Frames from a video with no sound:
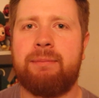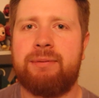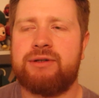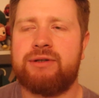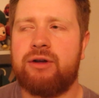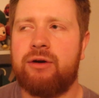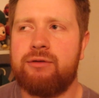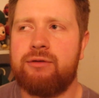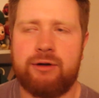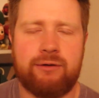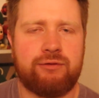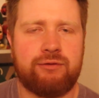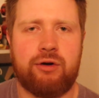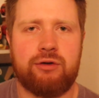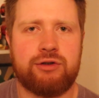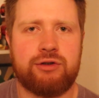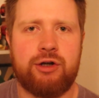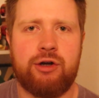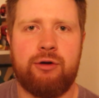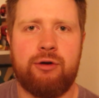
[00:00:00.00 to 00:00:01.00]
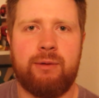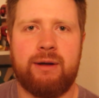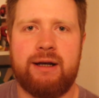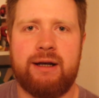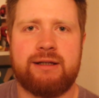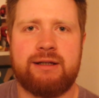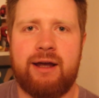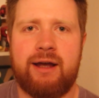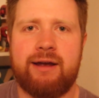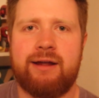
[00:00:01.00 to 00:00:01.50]
episode of Doctor Who,
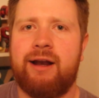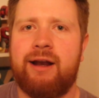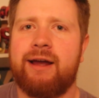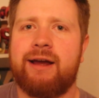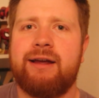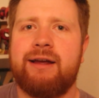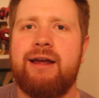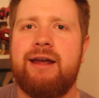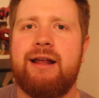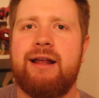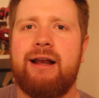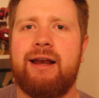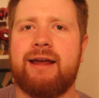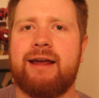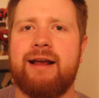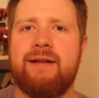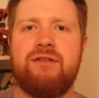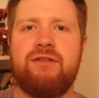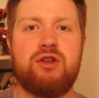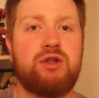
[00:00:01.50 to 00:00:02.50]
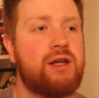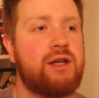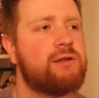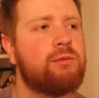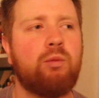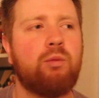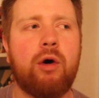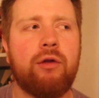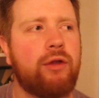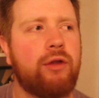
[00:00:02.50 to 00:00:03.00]
and it's like this
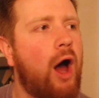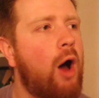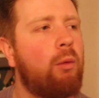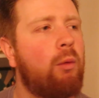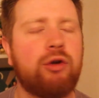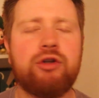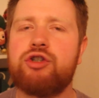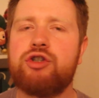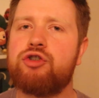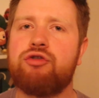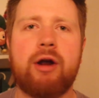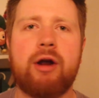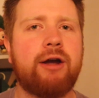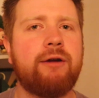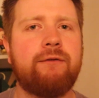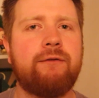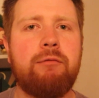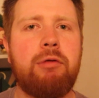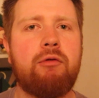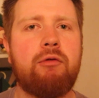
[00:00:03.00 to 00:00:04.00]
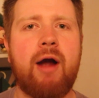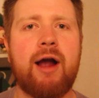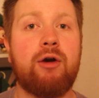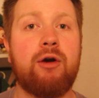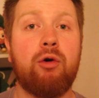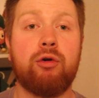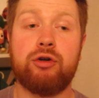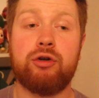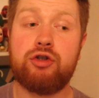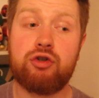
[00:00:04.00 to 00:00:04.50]
isn't one that I want stricken from the
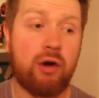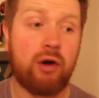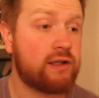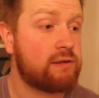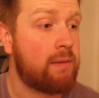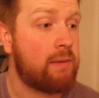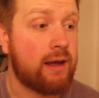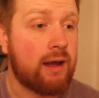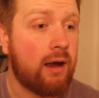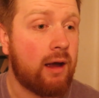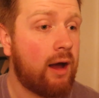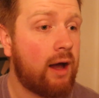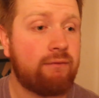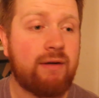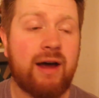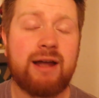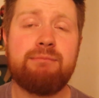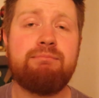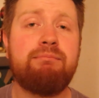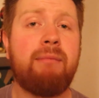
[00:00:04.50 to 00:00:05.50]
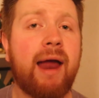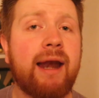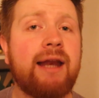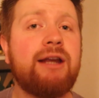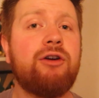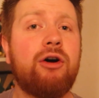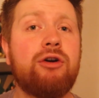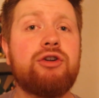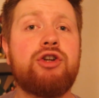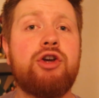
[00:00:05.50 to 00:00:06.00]
record. And trust me, I've had
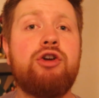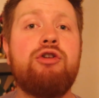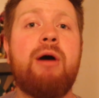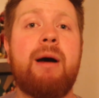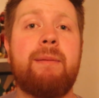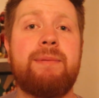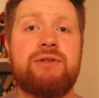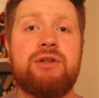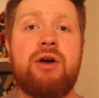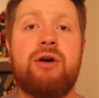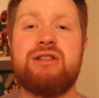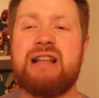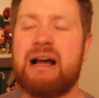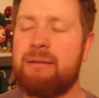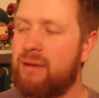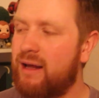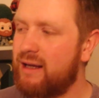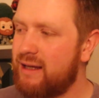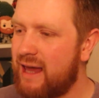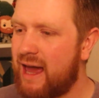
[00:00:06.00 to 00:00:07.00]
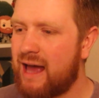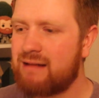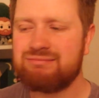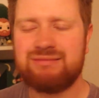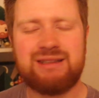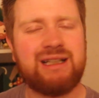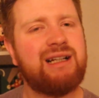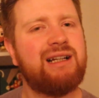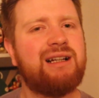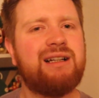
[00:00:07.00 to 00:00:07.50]
many Doctor Who episodes that I'm like, yeah,
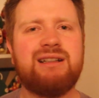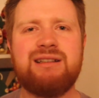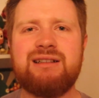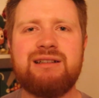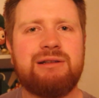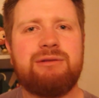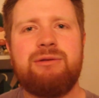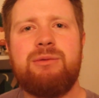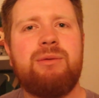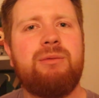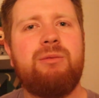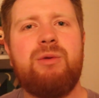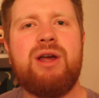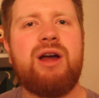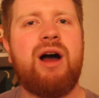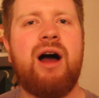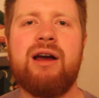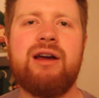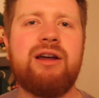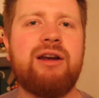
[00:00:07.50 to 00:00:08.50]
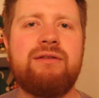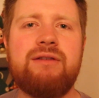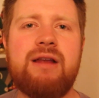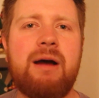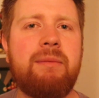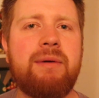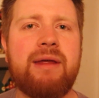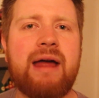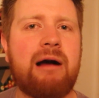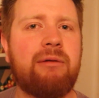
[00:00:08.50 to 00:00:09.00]
I could have
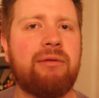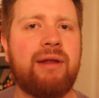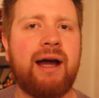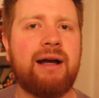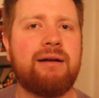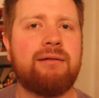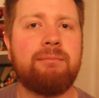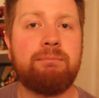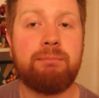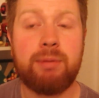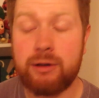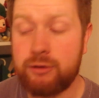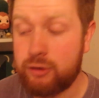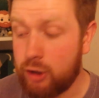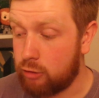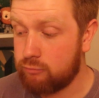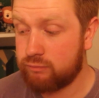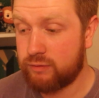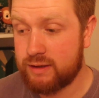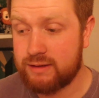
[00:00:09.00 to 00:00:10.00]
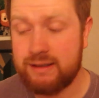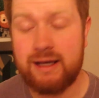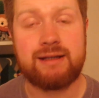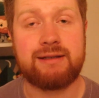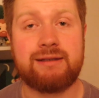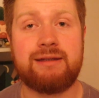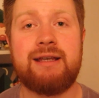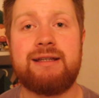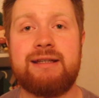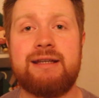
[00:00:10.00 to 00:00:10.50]
done without that, but no, this
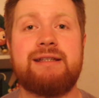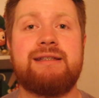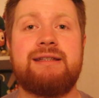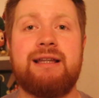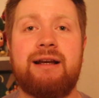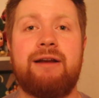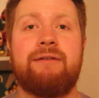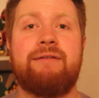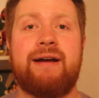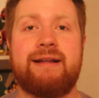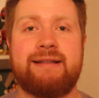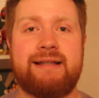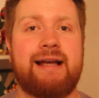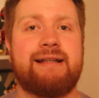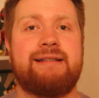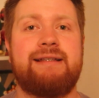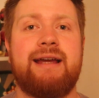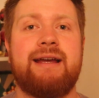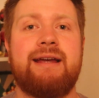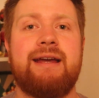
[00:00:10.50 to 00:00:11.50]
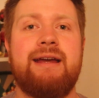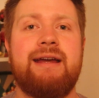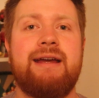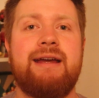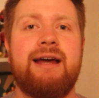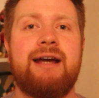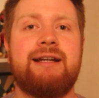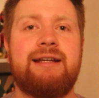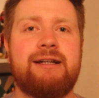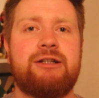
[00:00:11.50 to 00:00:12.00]
is still a fantastic
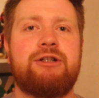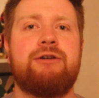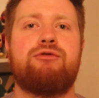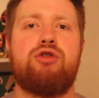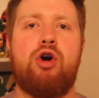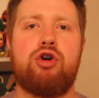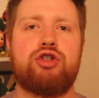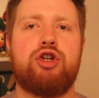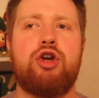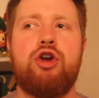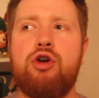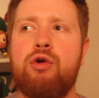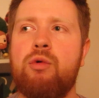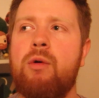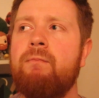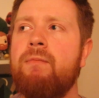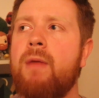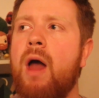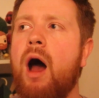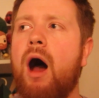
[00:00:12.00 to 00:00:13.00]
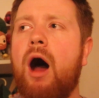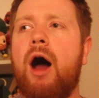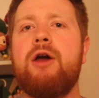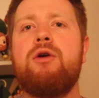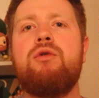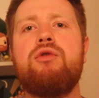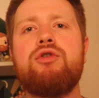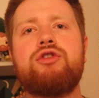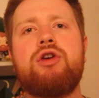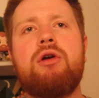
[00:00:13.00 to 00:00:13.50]
edition of Doctor Who.
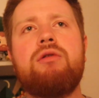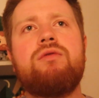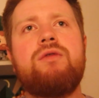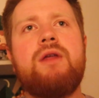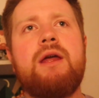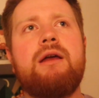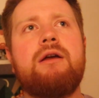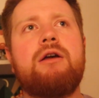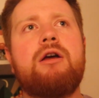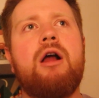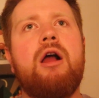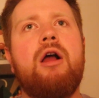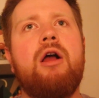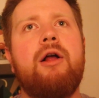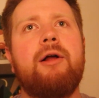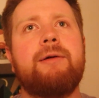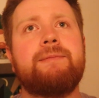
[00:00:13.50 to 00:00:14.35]
I also think